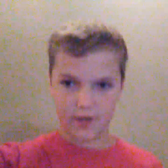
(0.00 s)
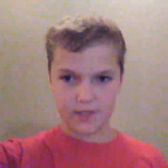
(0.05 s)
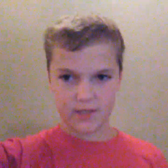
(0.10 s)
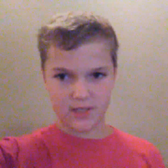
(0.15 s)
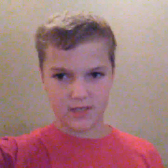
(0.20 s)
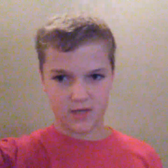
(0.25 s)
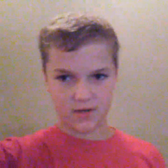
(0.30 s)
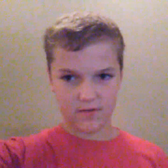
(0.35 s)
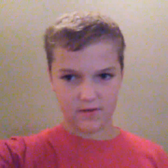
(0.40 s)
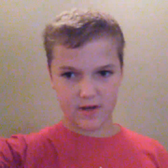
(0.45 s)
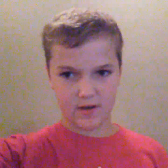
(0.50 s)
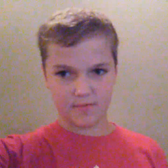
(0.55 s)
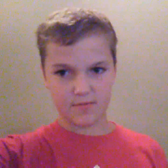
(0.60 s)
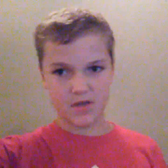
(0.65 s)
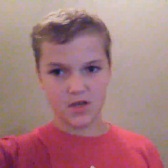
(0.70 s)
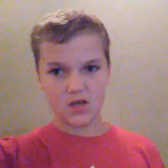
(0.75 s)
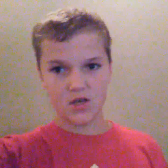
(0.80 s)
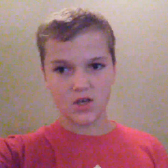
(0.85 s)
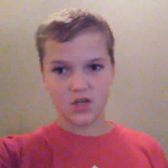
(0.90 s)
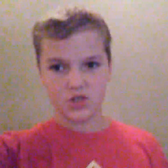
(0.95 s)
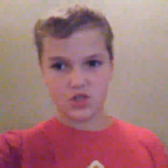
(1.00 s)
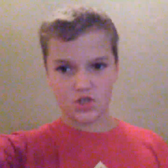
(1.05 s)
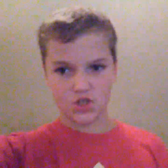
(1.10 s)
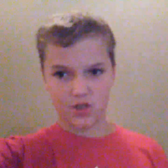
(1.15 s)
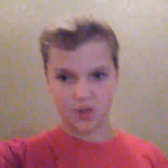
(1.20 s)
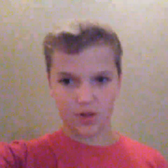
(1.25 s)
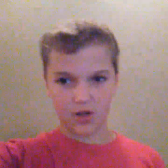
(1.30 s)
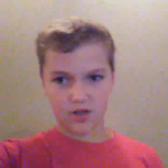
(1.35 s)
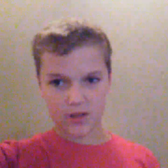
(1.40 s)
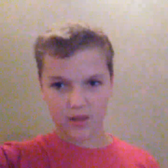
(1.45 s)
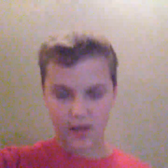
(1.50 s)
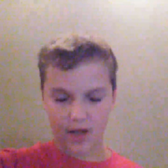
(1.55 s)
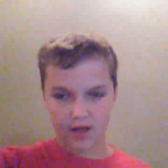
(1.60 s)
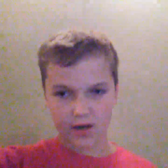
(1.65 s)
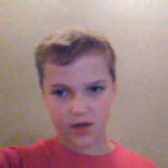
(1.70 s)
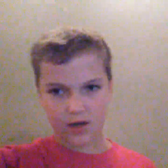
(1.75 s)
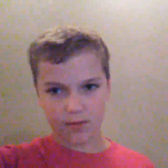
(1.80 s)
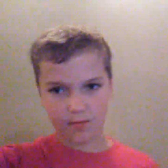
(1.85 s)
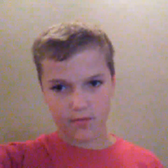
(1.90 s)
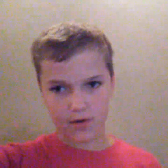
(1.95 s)
Instagram, just look
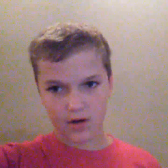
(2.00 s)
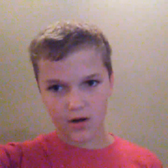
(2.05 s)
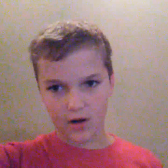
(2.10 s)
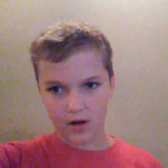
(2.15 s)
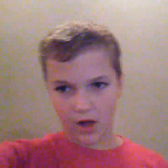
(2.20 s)
that up.